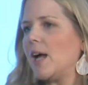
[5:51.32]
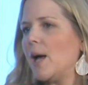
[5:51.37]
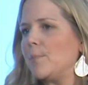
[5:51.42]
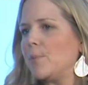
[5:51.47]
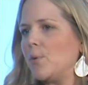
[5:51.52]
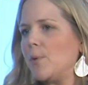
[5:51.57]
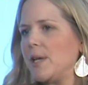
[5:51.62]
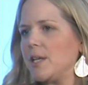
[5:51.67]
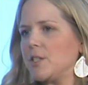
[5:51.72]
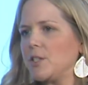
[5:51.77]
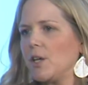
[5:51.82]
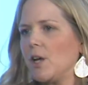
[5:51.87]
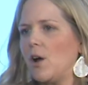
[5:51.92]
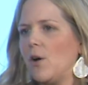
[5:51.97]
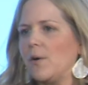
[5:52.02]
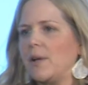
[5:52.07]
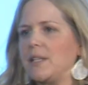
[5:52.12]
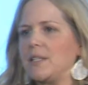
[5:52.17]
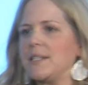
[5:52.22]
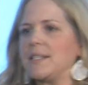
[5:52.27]
couple weeks
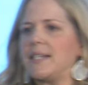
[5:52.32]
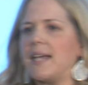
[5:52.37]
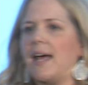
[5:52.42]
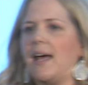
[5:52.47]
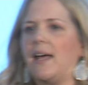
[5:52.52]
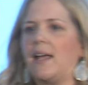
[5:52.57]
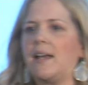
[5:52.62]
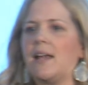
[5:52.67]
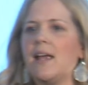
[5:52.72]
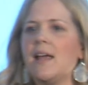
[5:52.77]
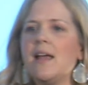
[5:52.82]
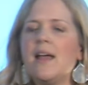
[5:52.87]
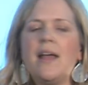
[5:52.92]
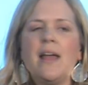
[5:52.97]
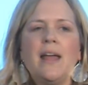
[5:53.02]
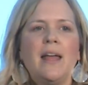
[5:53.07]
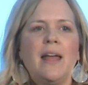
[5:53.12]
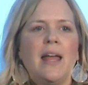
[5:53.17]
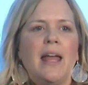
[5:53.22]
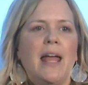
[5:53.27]
ago and said,
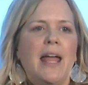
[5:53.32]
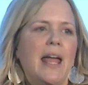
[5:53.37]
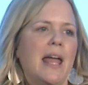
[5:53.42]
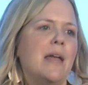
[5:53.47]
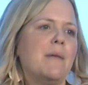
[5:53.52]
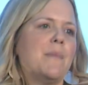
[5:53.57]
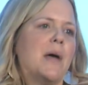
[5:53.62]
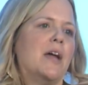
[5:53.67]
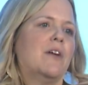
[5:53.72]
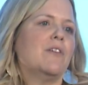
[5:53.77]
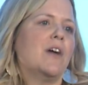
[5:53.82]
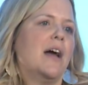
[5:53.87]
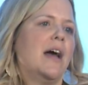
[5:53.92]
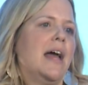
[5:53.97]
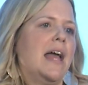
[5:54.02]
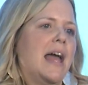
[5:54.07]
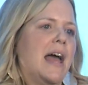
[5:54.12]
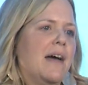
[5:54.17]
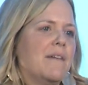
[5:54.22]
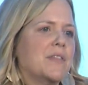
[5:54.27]
hey, Myra,
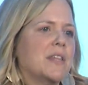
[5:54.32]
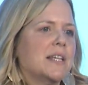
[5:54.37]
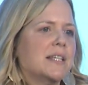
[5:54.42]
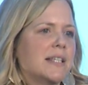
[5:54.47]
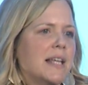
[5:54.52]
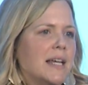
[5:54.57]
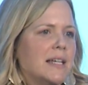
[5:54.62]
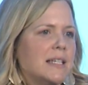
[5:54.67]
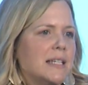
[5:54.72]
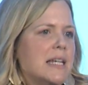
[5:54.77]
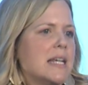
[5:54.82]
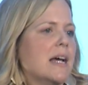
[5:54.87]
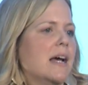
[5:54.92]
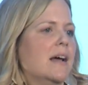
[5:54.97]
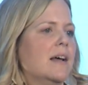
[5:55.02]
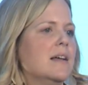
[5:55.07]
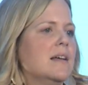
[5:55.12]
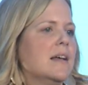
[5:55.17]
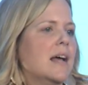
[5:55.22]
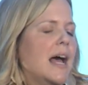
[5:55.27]
I have this
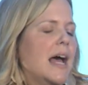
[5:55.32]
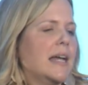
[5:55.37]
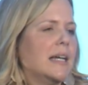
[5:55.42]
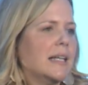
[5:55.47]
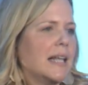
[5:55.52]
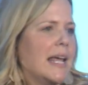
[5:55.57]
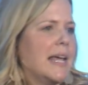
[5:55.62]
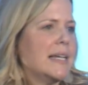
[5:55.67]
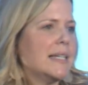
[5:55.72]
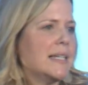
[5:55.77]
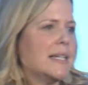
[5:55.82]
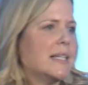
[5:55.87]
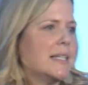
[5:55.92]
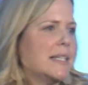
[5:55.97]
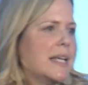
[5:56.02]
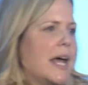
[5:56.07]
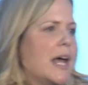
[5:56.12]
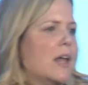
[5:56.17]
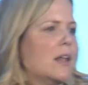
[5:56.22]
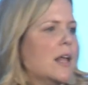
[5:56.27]
idea. I'd like to
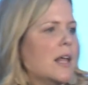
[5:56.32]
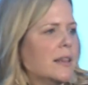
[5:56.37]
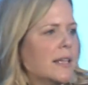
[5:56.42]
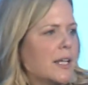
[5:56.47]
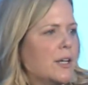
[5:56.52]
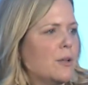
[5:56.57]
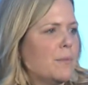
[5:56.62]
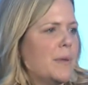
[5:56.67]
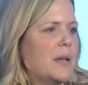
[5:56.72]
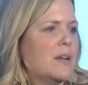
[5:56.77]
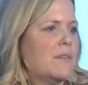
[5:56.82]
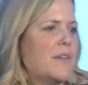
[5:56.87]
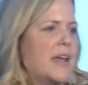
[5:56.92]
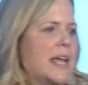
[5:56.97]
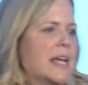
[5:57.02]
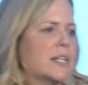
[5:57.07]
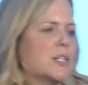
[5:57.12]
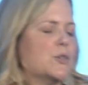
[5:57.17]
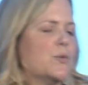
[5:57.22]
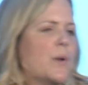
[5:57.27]
tell a little bit of
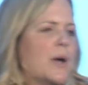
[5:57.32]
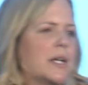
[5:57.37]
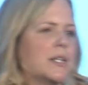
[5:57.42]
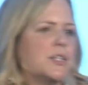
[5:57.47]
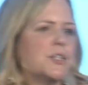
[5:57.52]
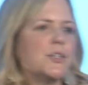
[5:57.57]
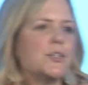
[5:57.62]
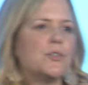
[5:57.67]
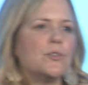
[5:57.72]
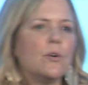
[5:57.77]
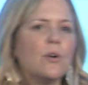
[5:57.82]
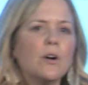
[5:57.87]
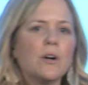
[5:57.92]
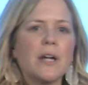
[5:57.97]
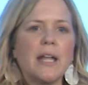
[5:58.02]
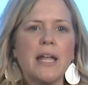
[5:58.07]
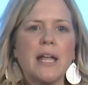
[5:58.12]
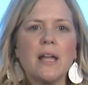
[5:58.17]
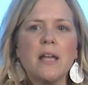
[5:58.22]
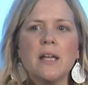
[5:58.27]
Antoine's
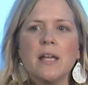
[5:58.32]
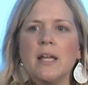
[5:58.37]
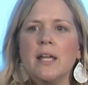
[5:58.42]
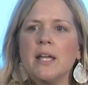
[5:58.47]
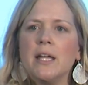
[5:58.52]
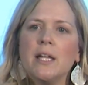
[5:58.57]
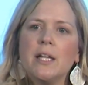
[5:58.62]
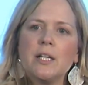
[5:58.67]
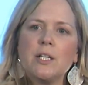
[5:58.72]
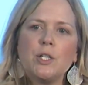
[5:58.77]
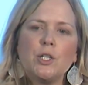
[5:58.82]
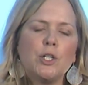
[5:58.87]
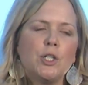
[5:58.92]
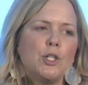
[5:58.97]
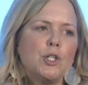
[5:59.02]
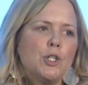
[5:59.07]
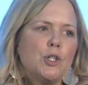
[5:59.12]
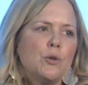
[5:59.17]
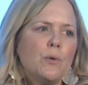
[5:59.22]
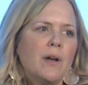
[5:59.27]
story
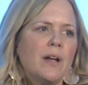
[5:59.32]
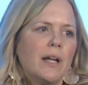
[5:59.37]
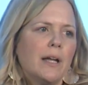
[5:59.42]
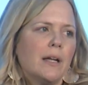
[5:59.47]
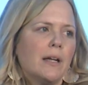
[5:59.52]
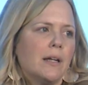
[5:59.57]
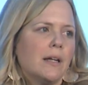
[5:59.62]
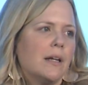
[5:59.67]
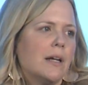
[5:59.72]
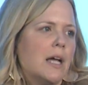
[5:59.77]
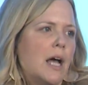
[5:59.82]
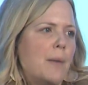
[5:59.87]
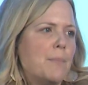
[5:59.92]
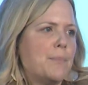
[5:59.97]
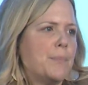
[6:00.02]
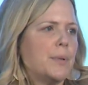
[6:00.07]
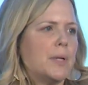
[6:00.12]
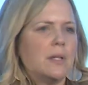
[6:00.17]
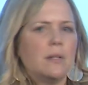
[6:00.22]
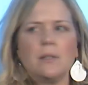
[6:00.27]
to a
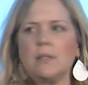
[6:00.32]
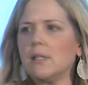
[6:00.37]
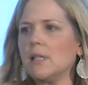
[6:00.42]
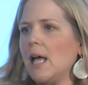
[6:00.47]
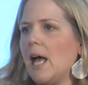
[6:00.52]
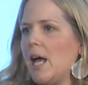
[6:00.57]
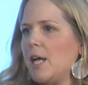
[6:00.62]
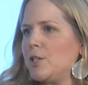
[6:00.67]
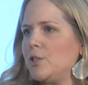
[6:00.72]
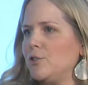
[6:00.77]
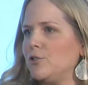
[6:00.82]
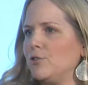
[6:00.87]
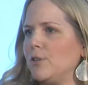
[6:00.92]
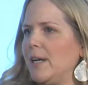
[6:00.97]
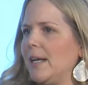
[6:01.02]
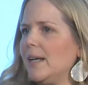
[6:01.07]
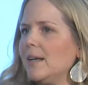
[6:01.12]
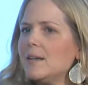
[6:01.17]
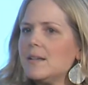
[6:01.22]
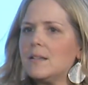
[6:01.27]
couple hundred,
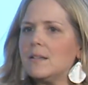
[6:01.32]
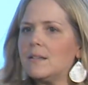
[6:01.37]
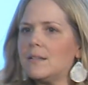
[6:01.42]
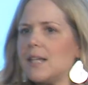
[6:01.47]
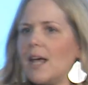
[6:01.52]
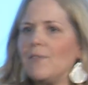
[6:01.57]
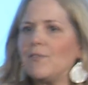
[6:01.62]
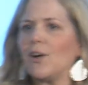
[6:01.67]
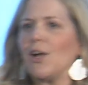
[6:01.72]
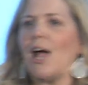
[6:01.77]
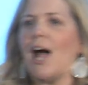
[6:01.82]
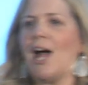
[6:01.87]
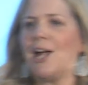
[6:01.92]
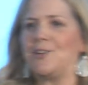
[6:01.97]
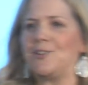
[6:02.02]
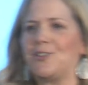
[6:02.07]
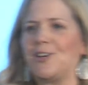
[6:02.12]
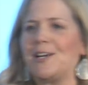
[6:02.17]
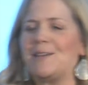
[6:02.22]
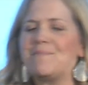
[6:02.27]
several
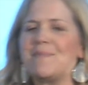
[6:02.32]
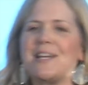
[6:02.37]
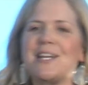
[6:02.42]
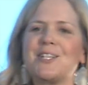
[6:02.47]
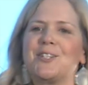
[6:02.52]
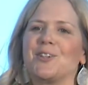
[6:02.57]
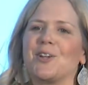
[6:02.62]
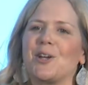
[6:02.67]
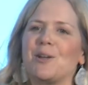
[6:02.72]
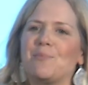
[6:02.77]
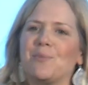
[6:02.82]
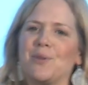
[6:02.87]
hundred Minnesota